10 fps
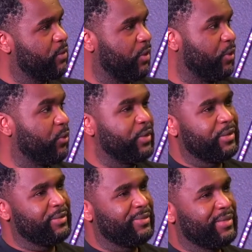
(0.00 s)
So
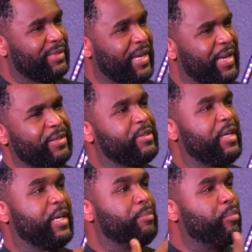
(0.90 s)
I hate to
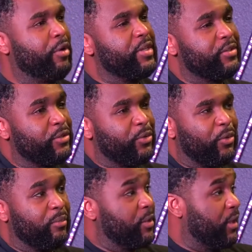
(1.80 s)
say embrace the
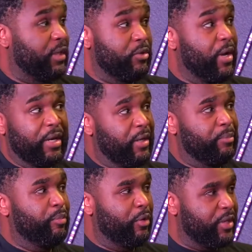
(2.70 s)
storm, but yeah, you got to
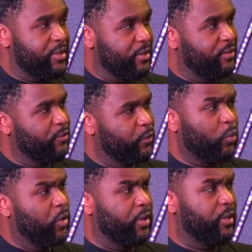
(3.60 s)
embrace it
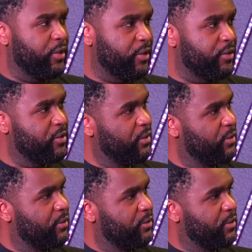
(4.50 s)
for what it is,
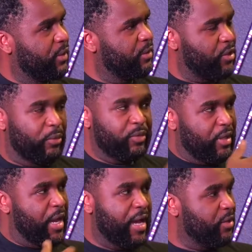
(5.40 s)
and don't
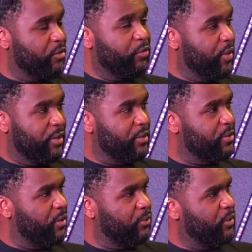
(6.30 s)
deny your
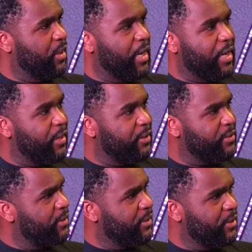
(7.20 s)
feelings. Don't deny
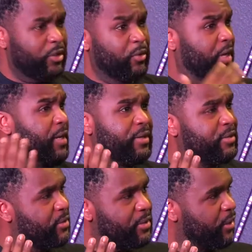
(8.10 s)
it. It's okay
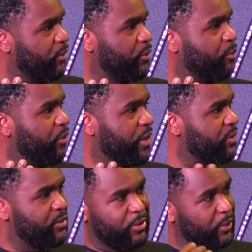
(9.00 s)
to say you're
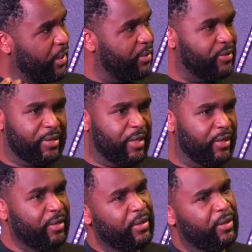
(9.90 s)
depressed. It's okay to
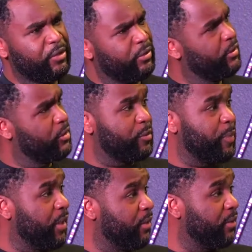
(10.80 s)
say you're in
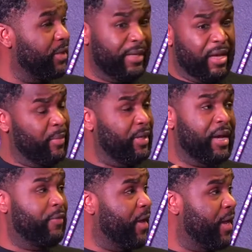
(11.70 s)
despair.
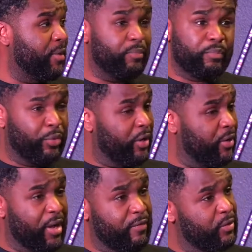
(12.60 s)
I've had
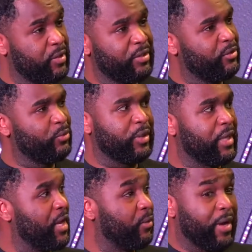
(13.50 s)
prayer conversations with
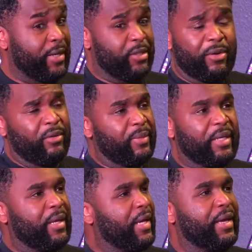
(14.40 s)
God where I told him,
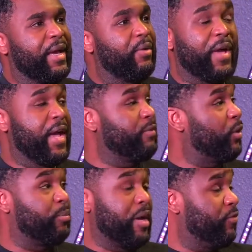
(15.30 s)
man, like, I don't have
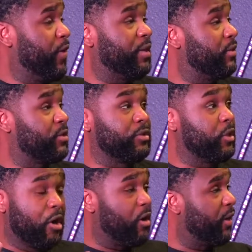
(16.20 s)
my faith is
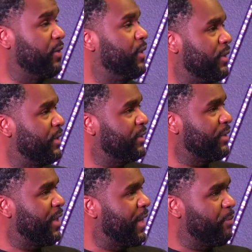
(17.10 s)
gone.
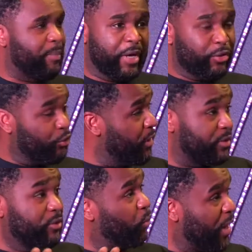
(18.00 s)
My
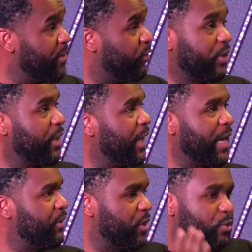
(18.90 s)
trust is wavering. Like,
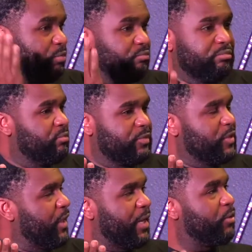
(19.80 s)
I don't
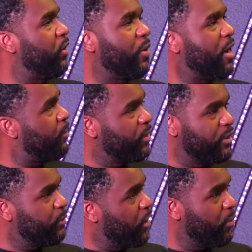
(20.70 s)
know how I'm gonna
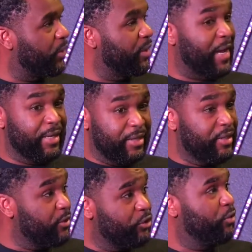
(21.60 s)
keep going. I
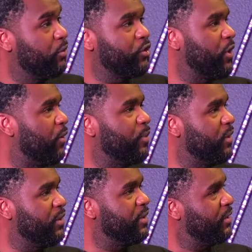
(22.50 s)
need you to show
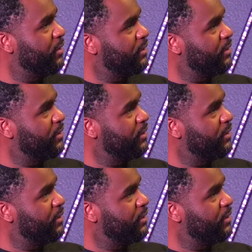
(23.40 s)
me